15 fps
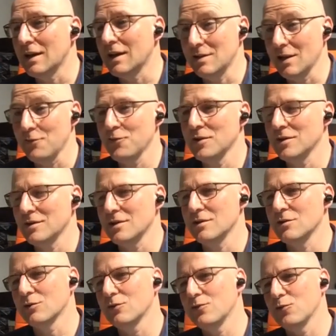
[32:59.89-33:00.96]
and definitely
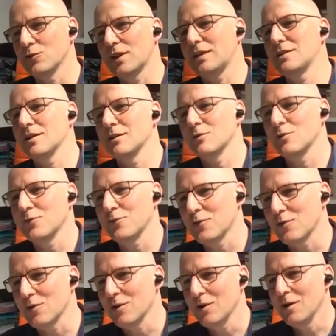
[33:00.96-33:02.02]
not for that kind of,
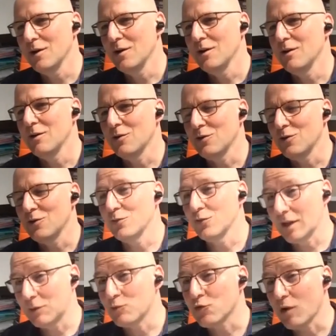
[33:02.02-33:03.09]
for
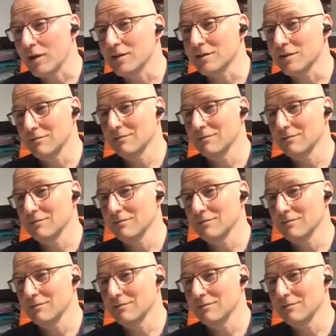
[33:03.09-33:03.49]
that price.